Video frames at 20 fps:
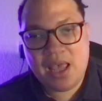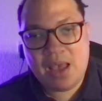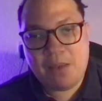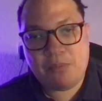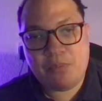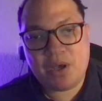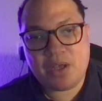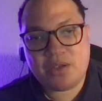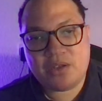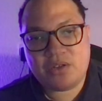
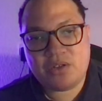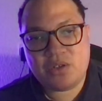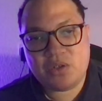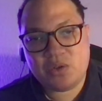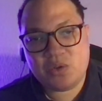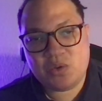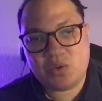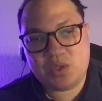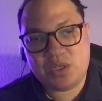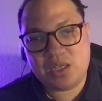But
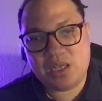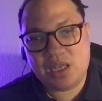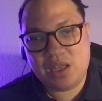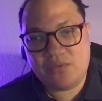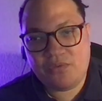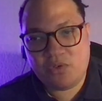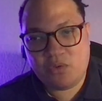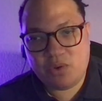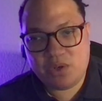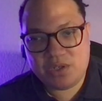to
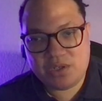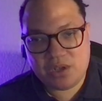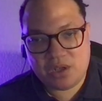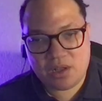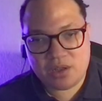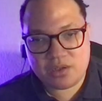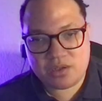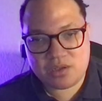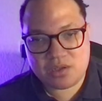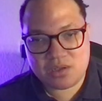deliver
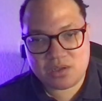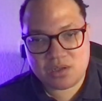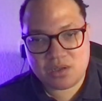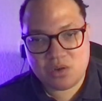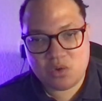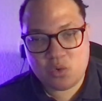results,